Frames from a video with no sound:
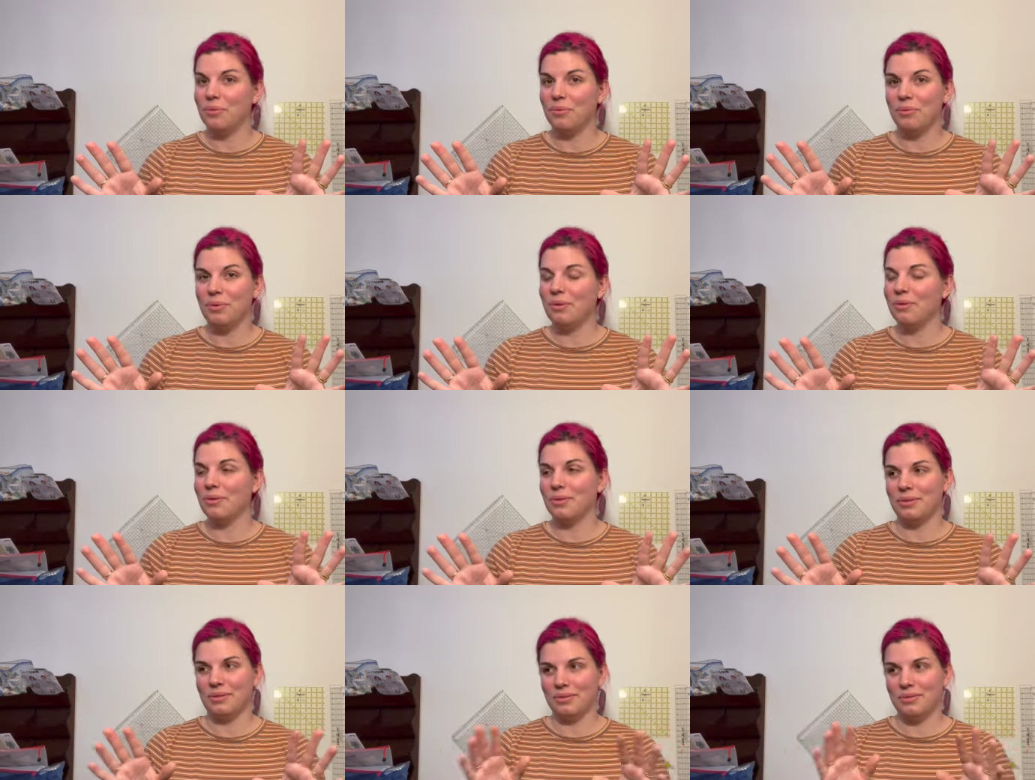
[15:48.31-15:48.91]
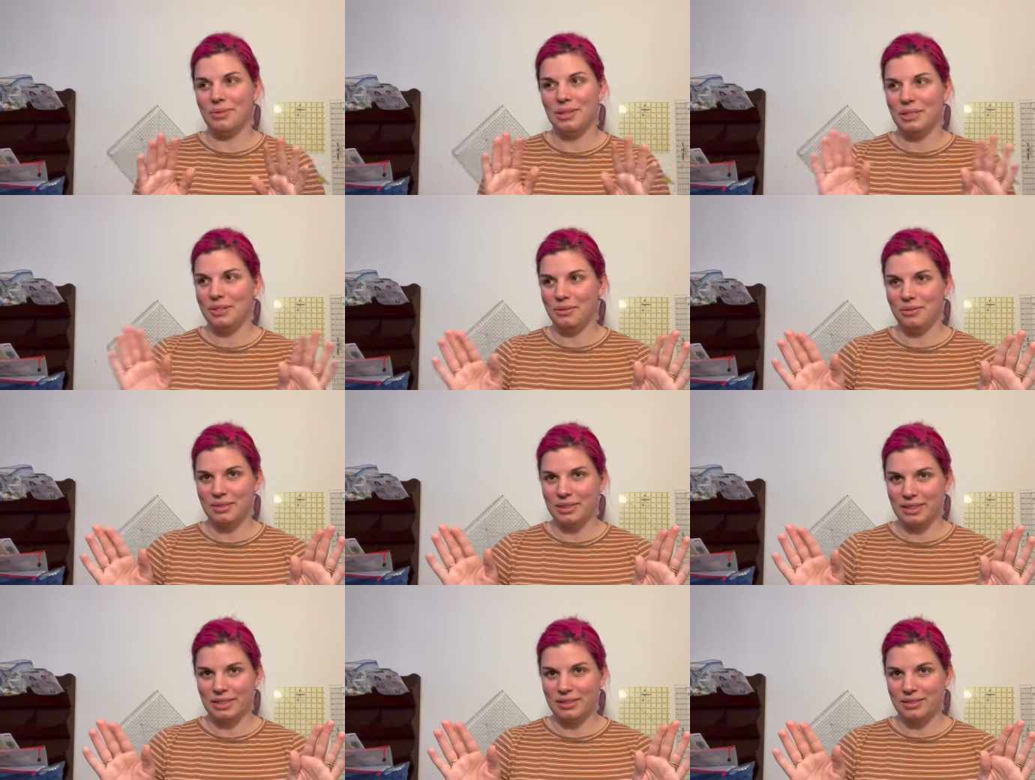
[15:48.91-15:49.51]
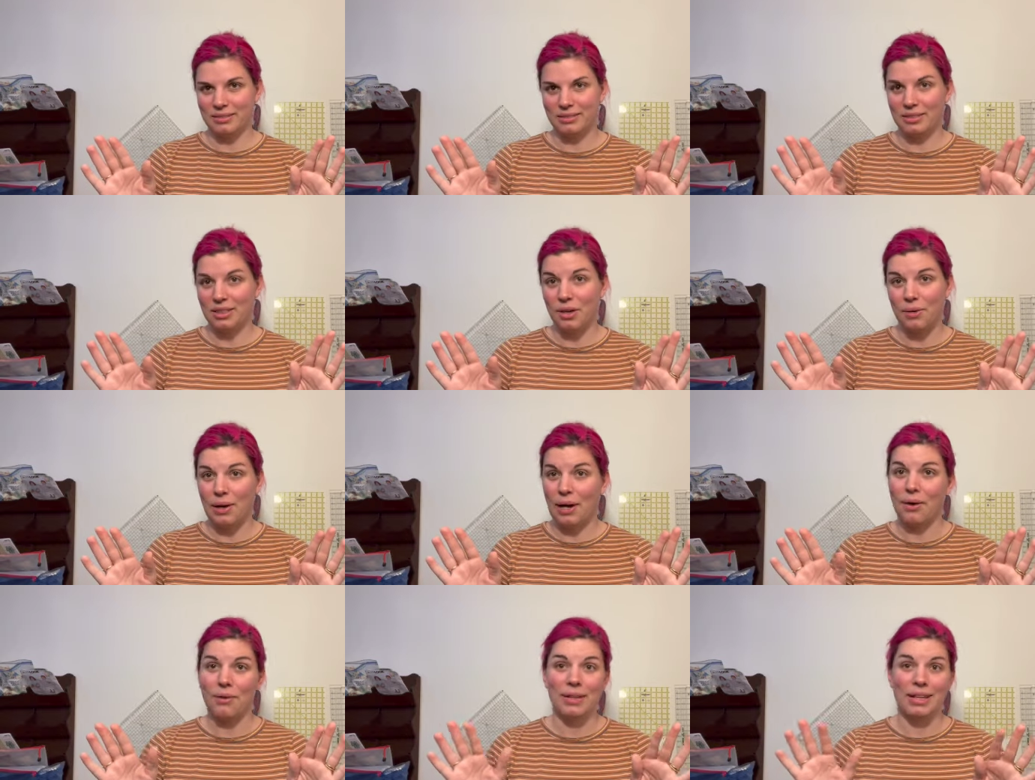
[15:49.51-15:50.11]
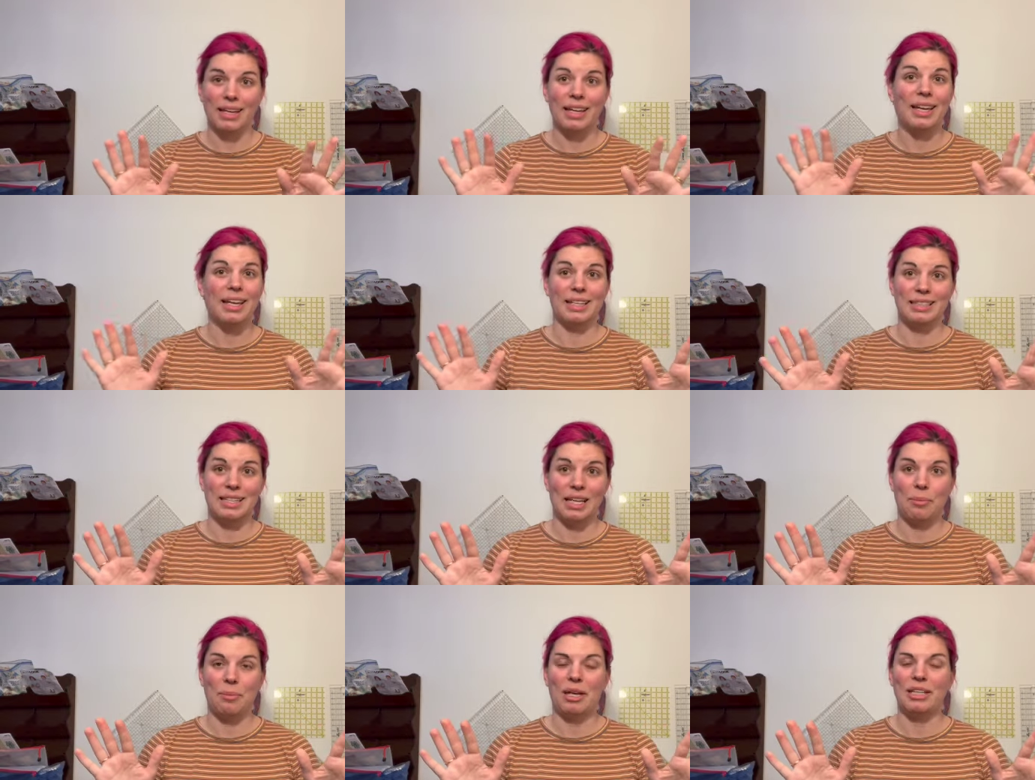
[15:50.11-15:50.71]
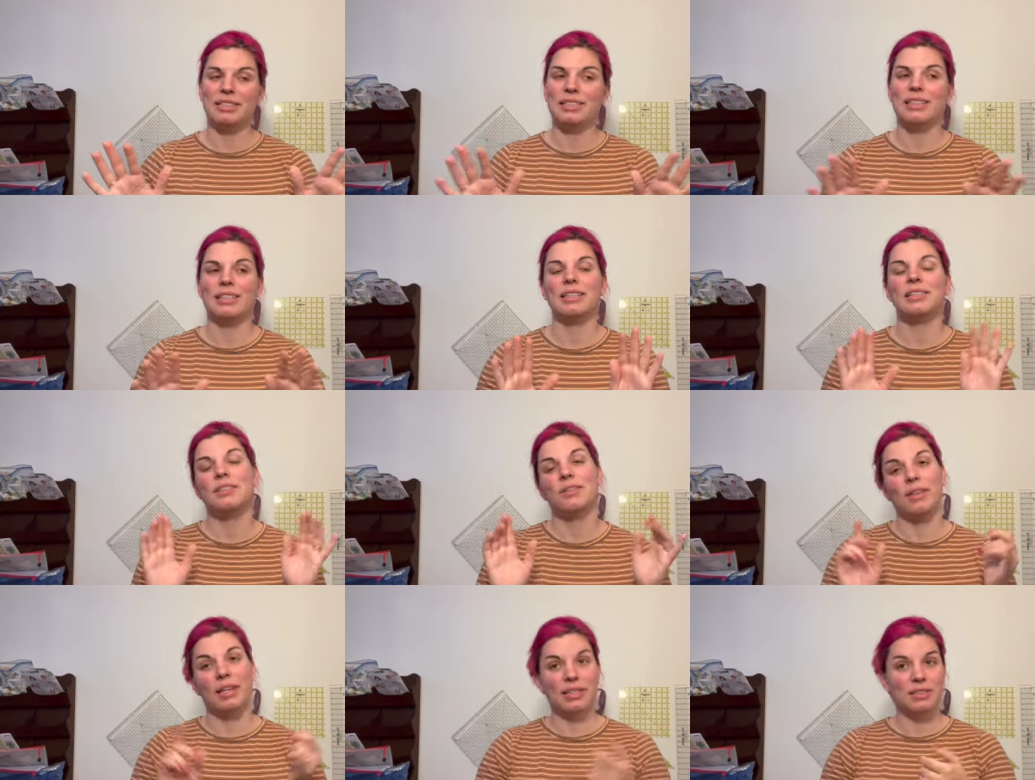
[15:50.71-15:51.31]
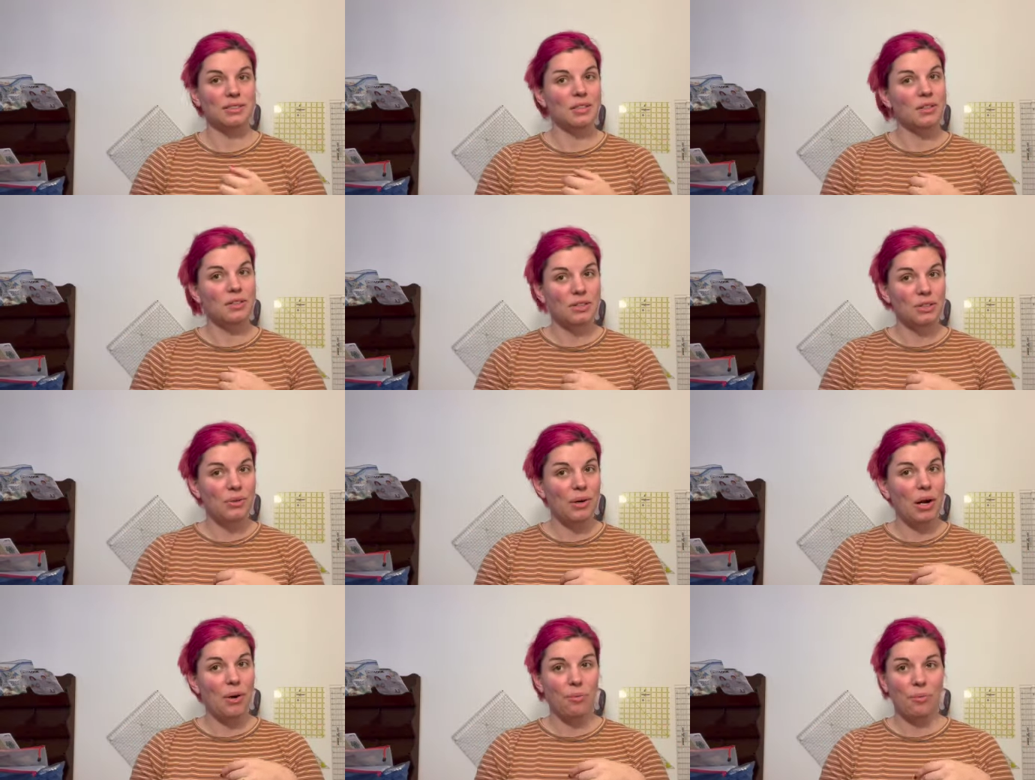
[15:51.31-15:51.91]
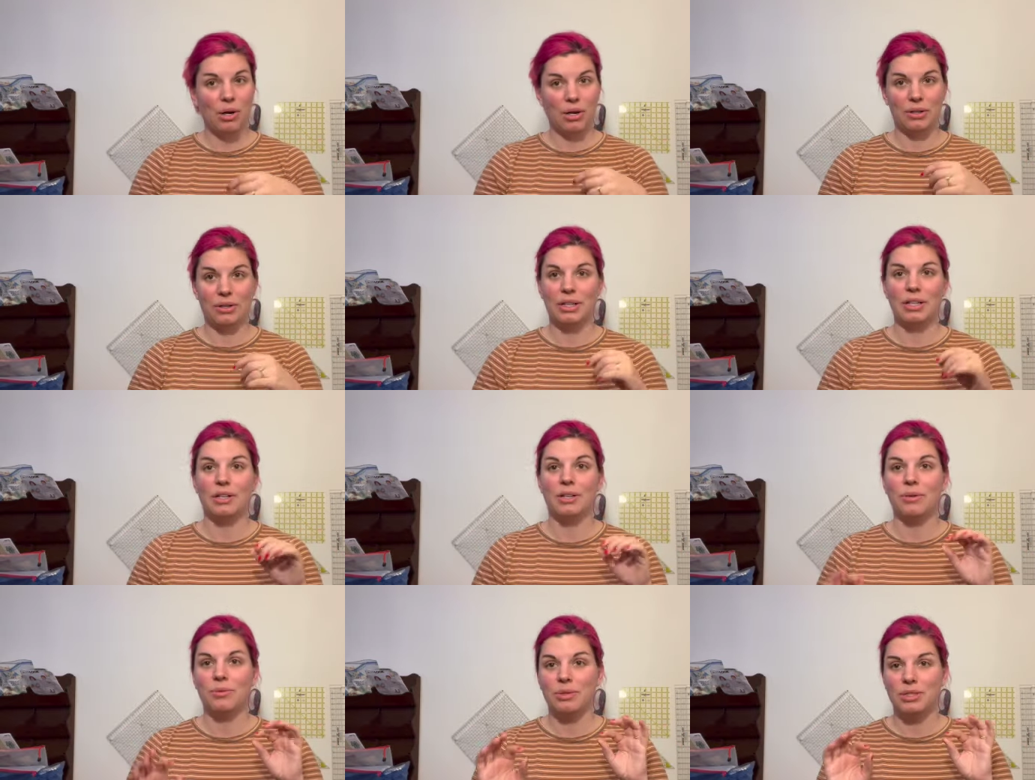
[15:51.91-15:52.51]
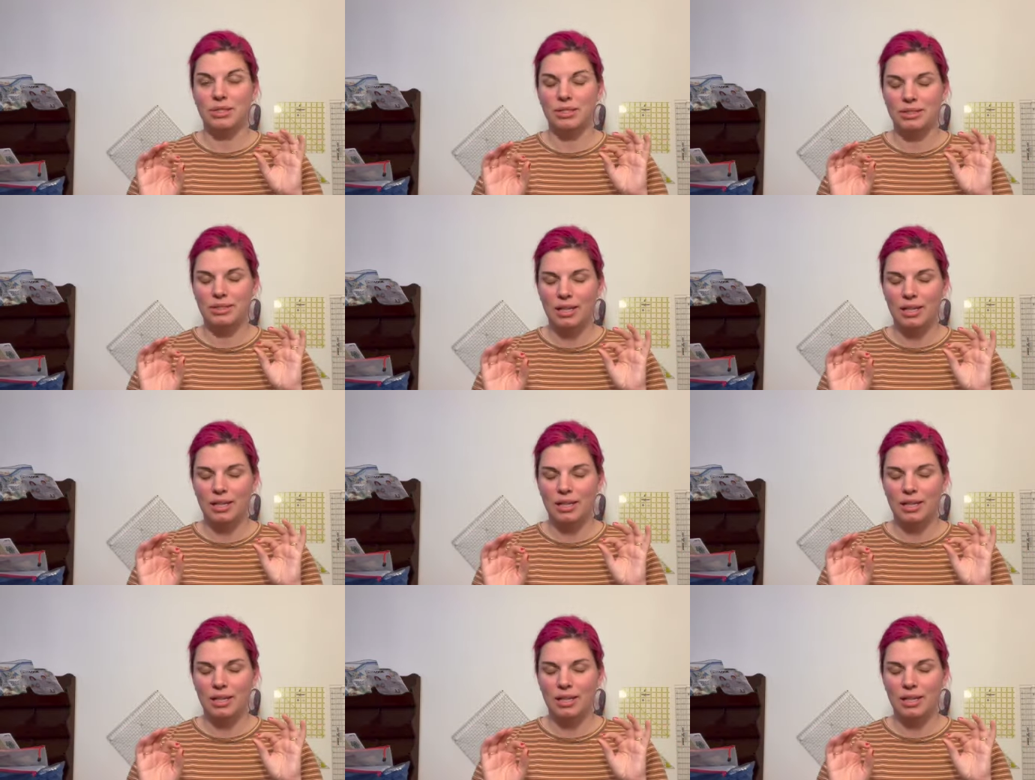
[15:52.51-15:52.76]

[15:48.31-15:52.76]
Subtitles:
We knew it was going to go out like any day basically. So they installed a new hot water heater, which